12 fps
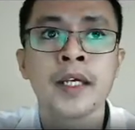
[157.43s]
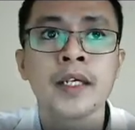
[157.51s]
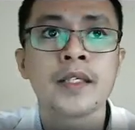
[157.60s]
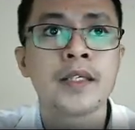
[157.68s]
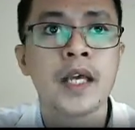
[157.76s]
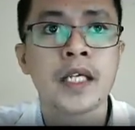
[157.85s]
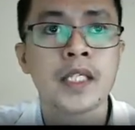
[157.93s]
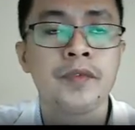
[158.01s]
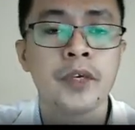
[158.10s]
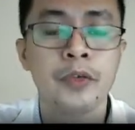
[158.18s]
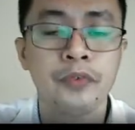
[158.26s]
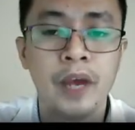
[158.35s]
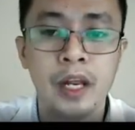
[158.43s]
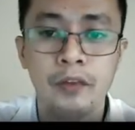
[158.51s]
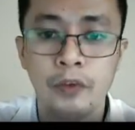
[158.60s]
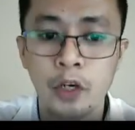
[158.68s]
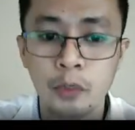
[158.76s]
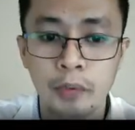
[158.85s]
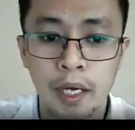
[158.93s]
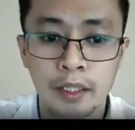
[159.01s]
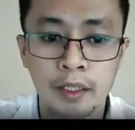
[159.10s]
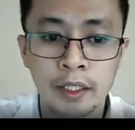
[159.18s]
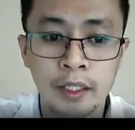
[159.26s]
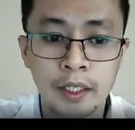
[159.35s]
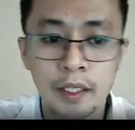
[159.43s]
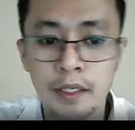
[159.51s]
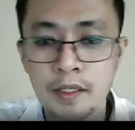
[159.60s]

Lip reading: CSV file format, it is